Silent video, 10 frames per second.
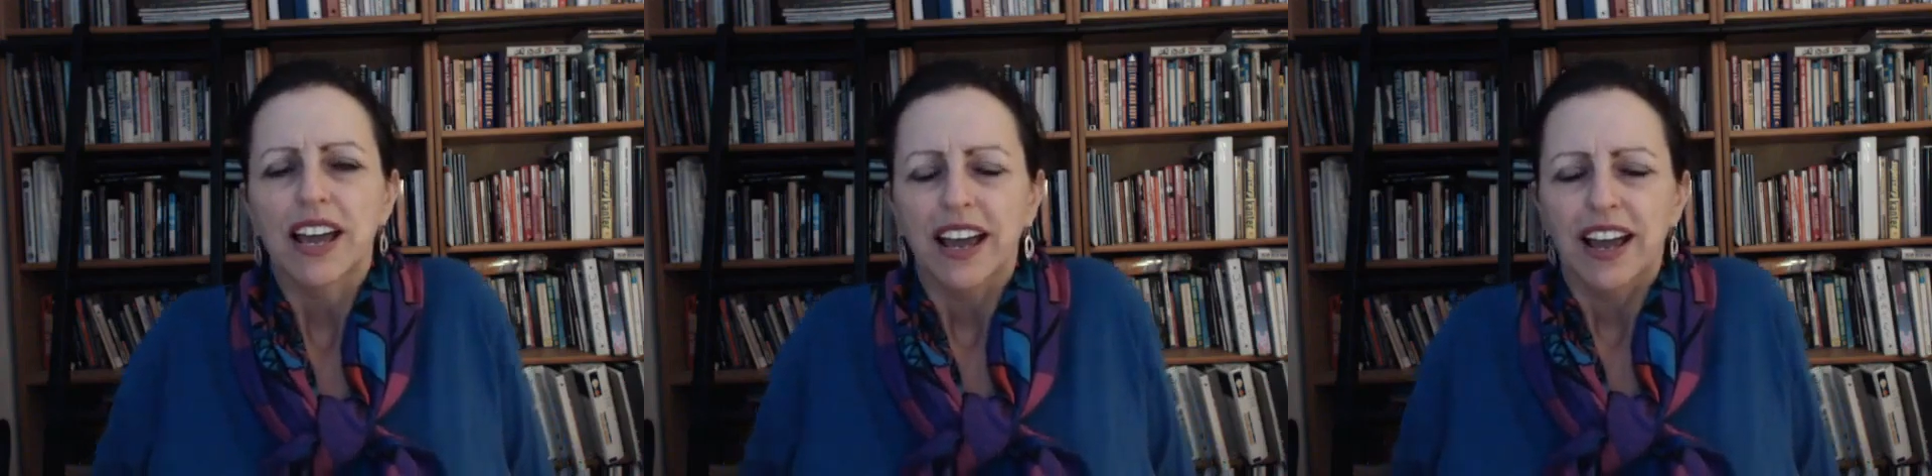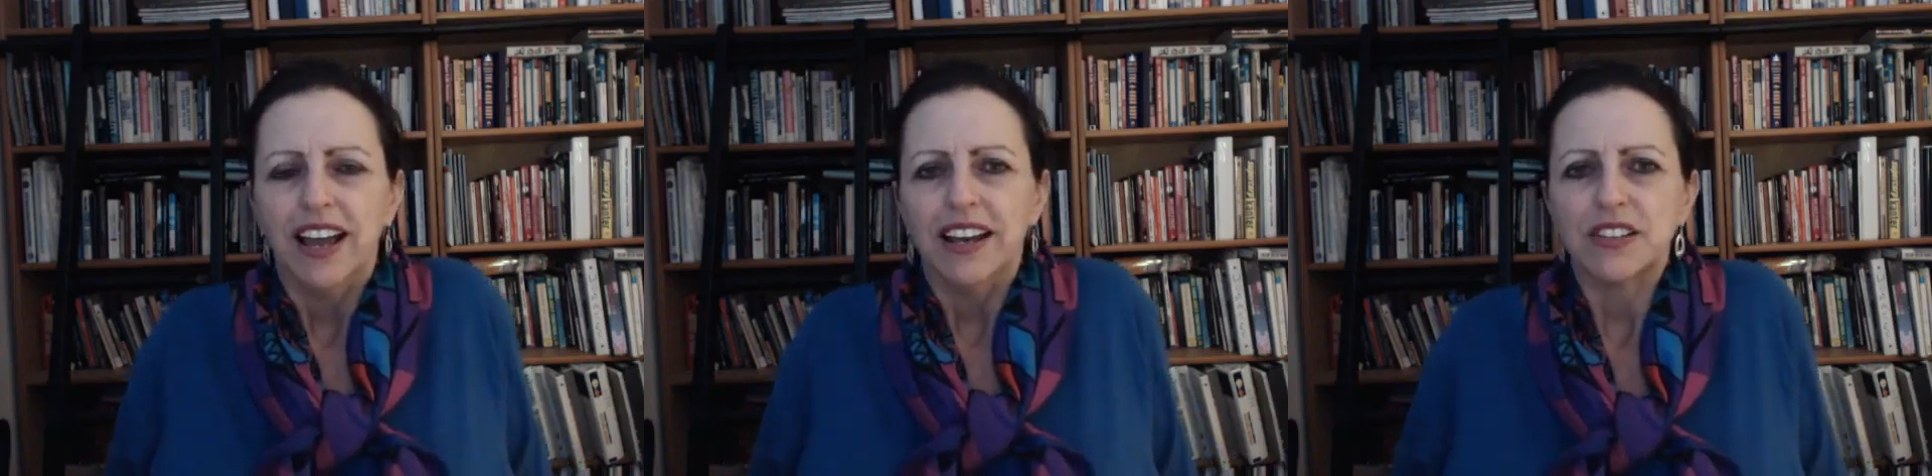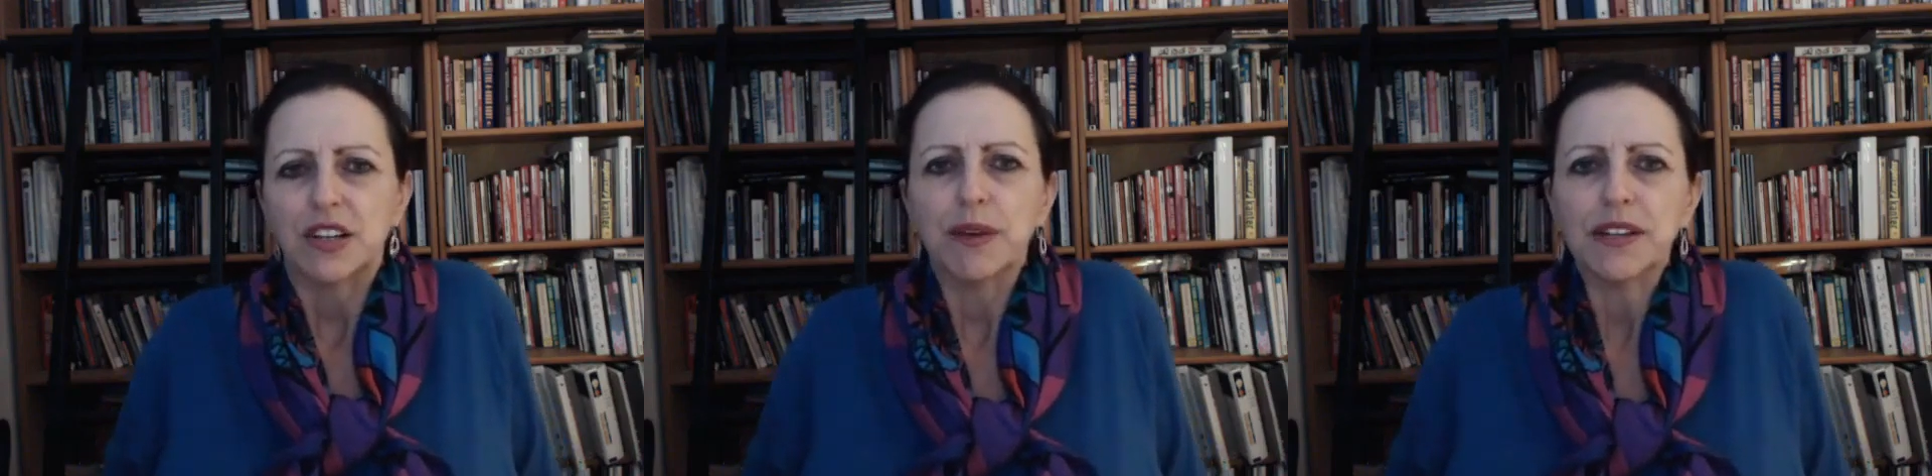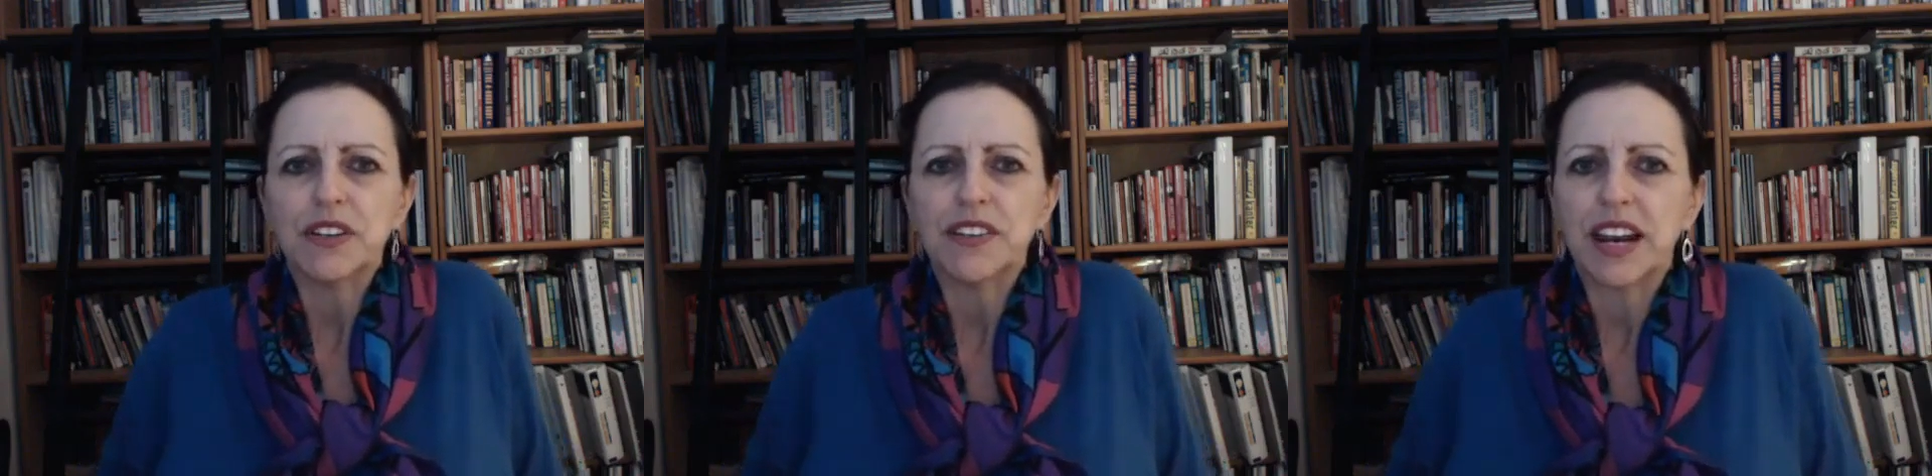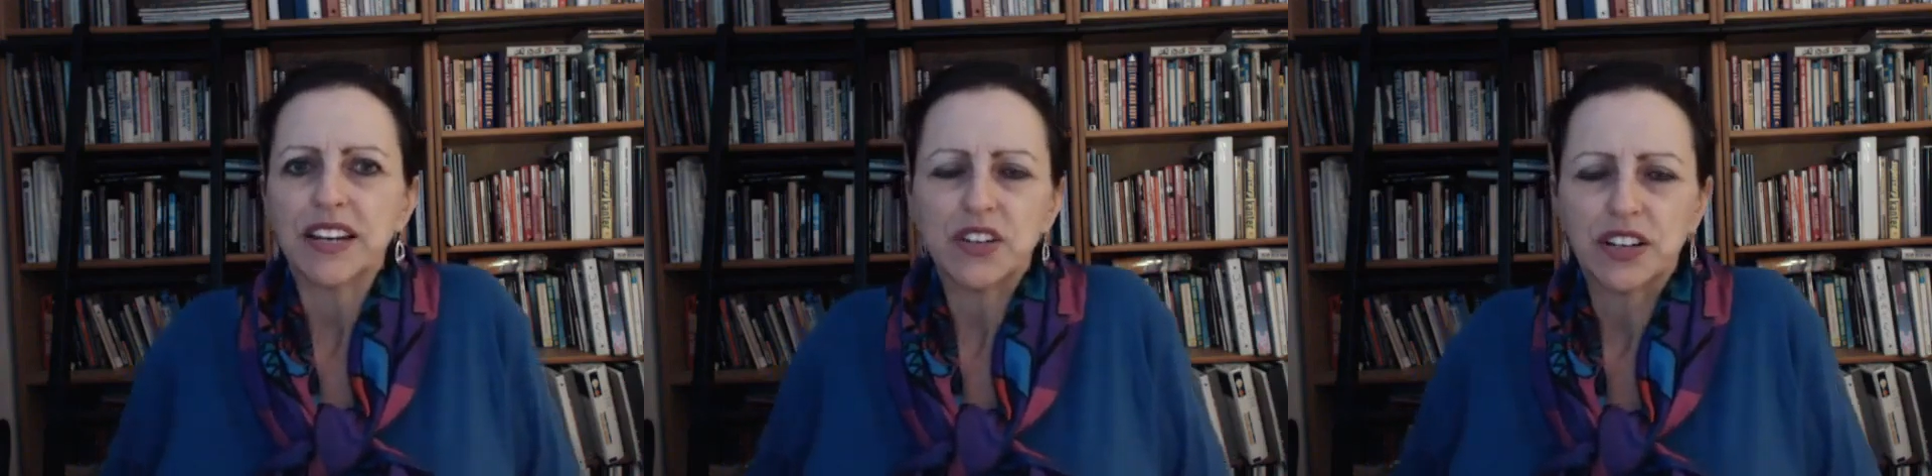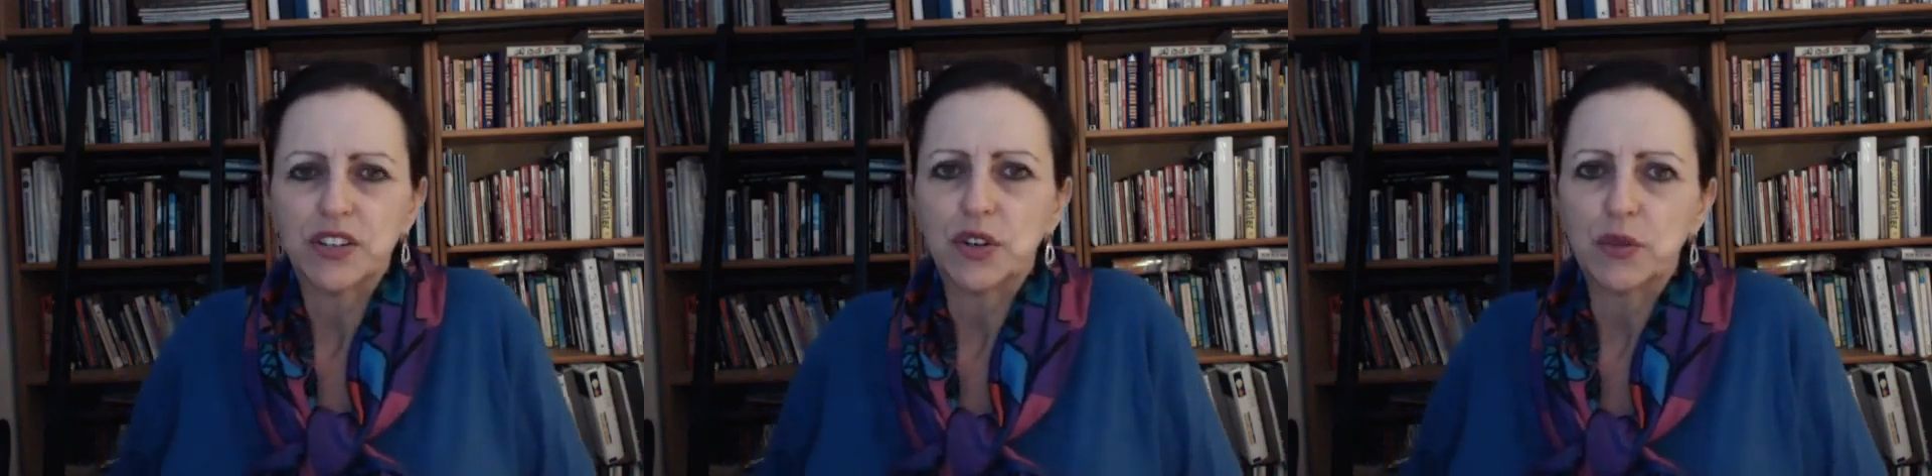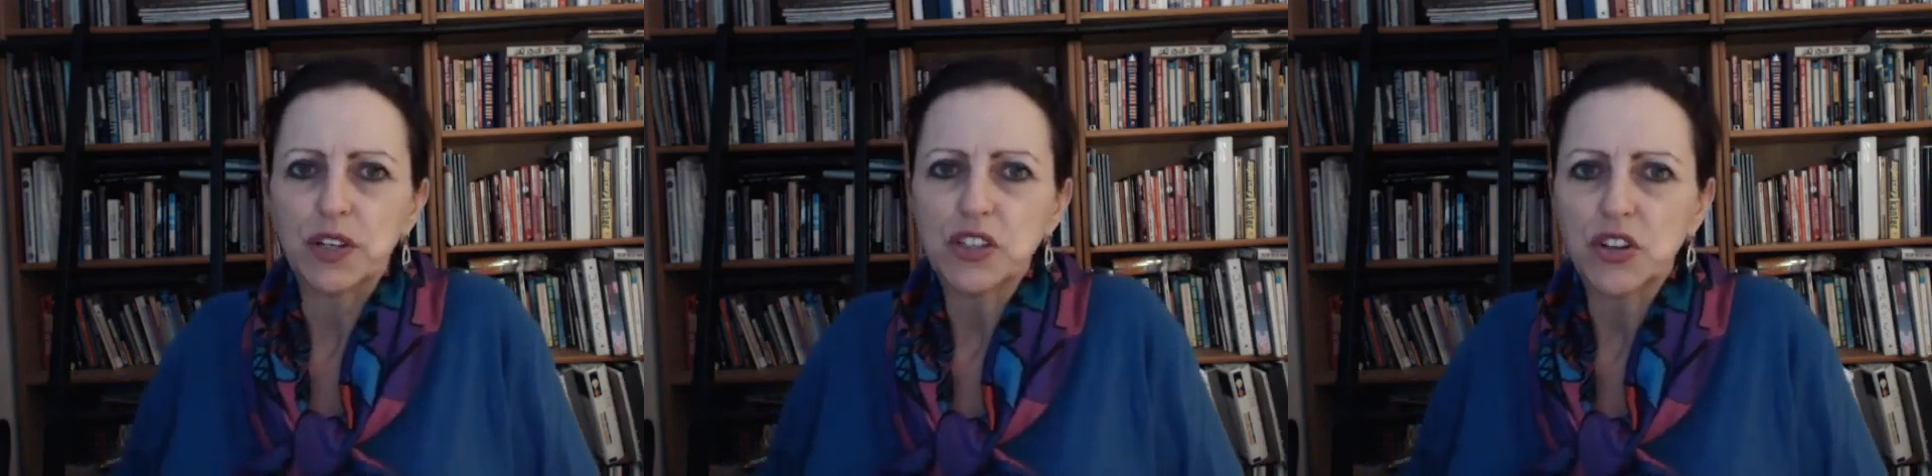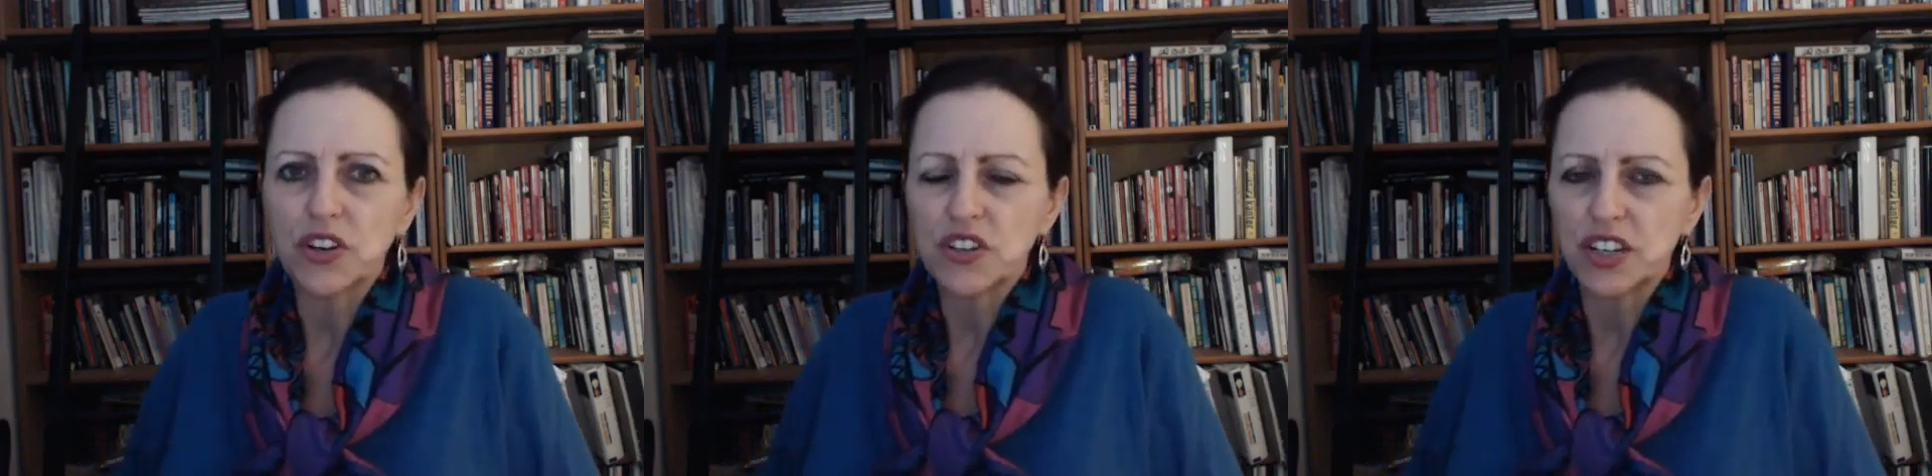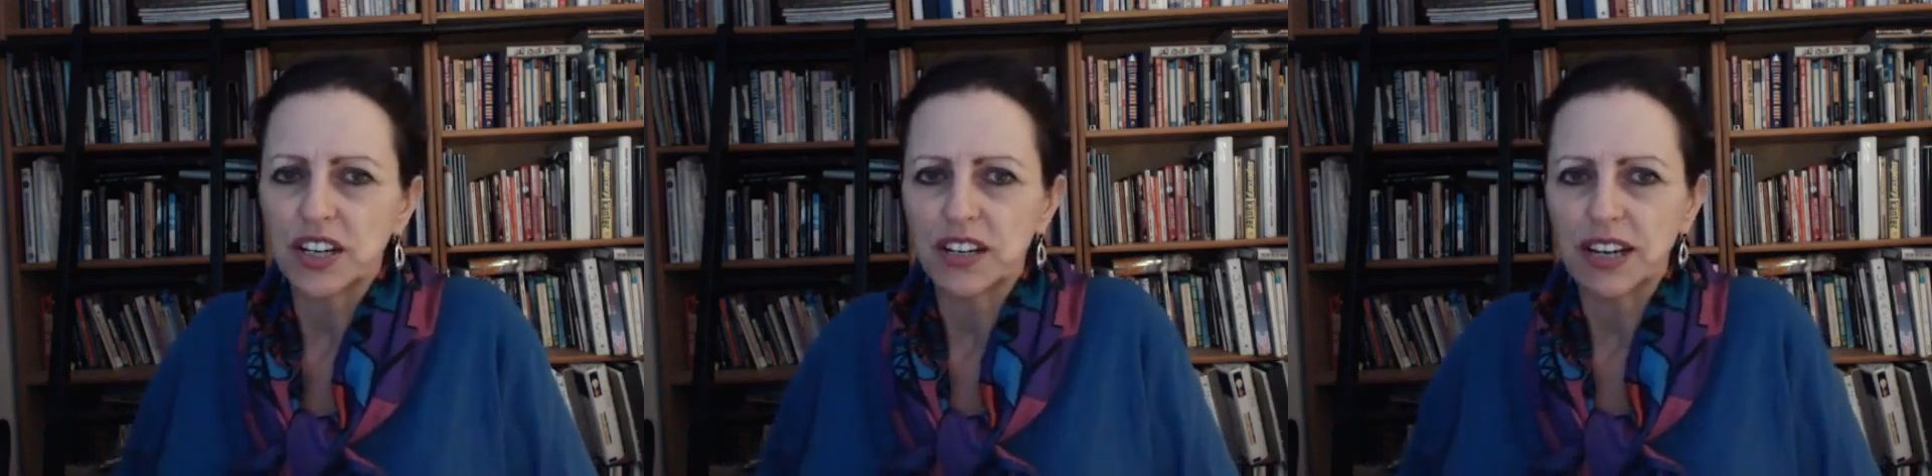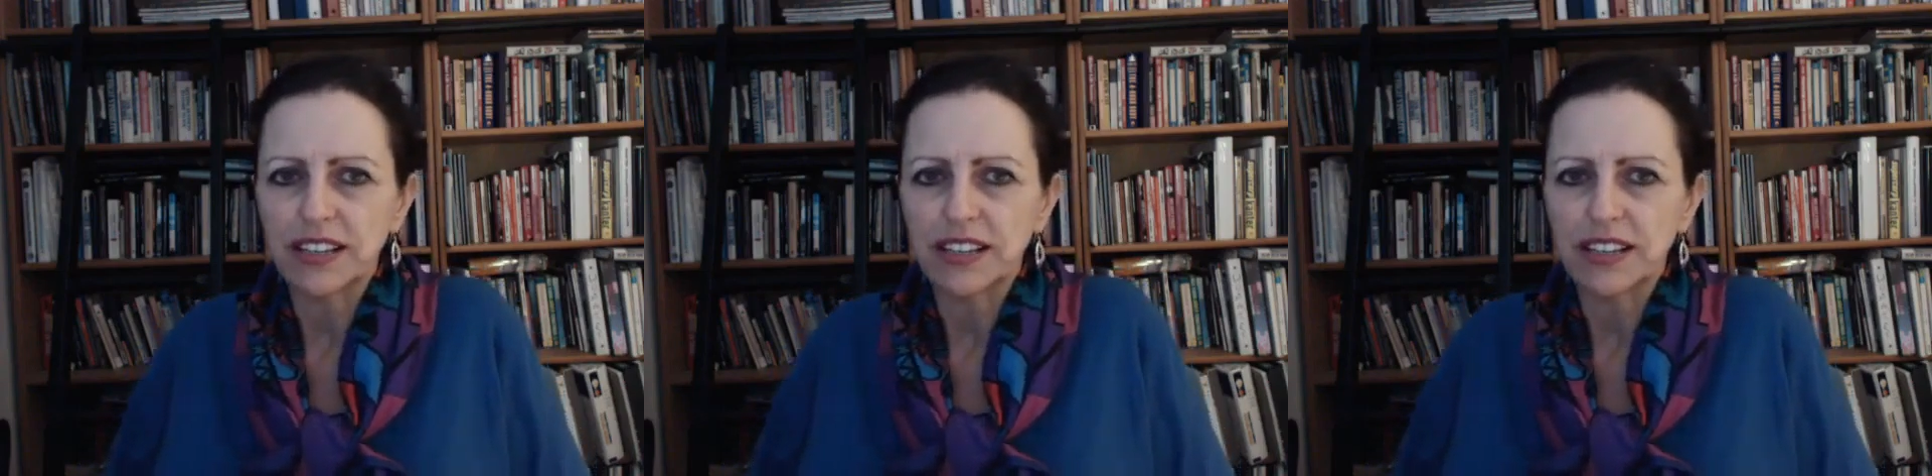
And so based on that, I started doing research and,